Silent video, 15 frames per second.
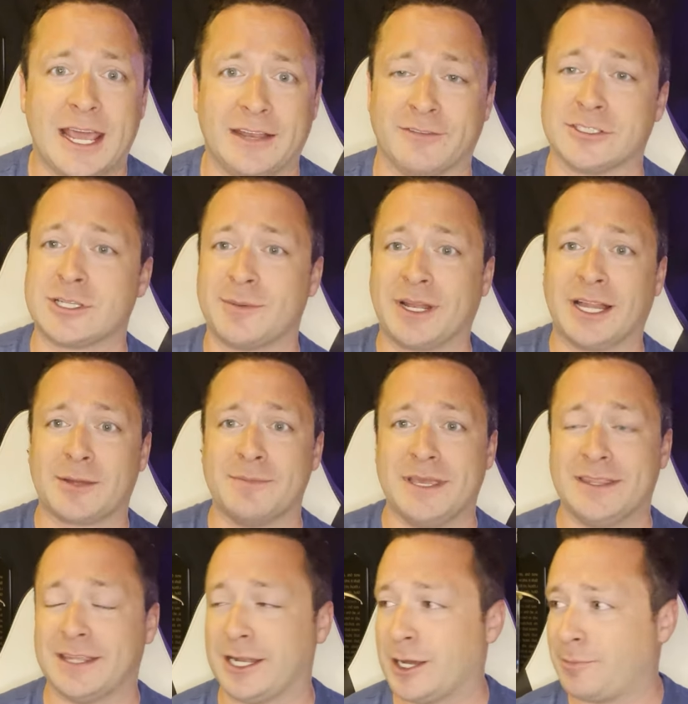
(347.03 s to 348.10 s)
and if you're somebody like
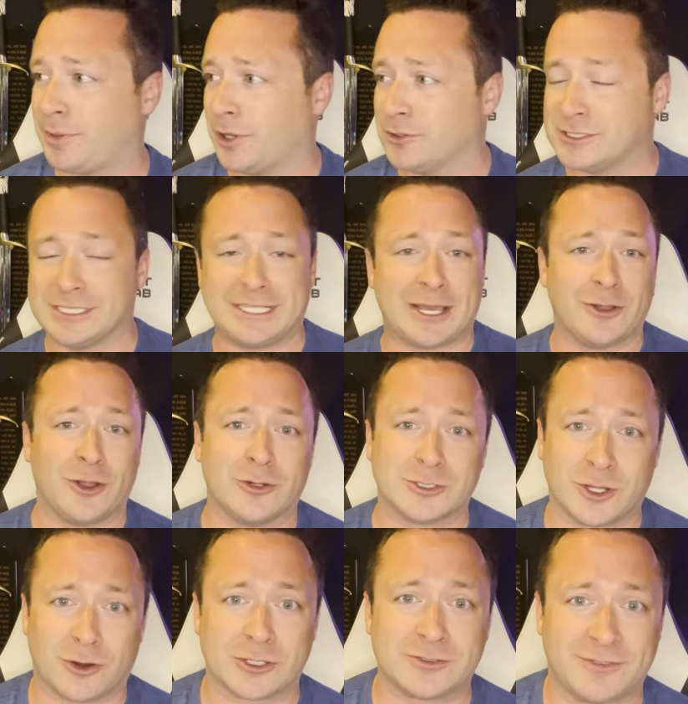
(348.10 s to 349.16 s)
me that uploads and
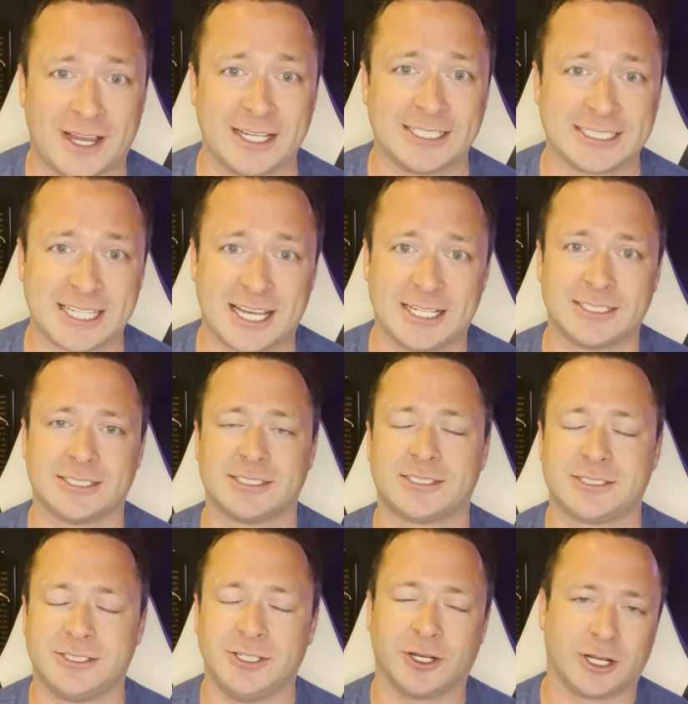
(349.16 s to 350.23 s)
downloads large file
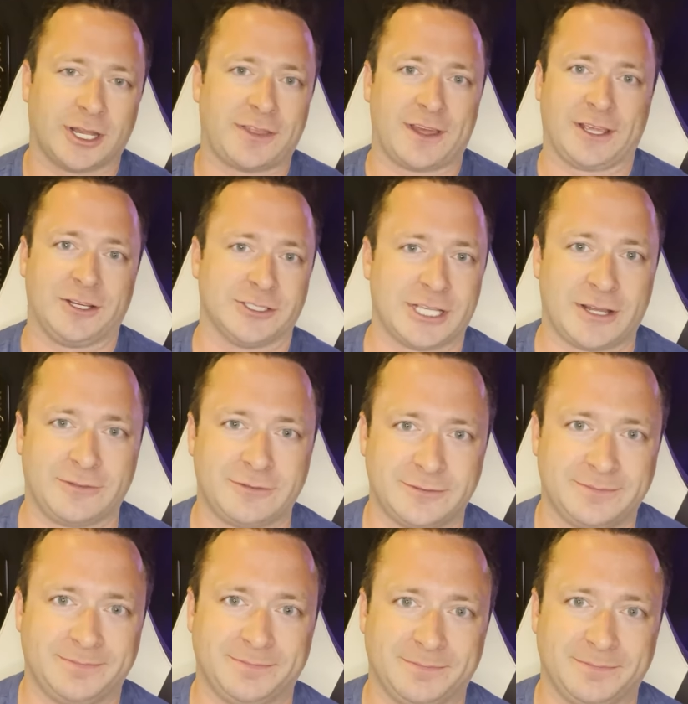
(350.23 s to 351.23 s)
sizes, you're gonna thank yourself.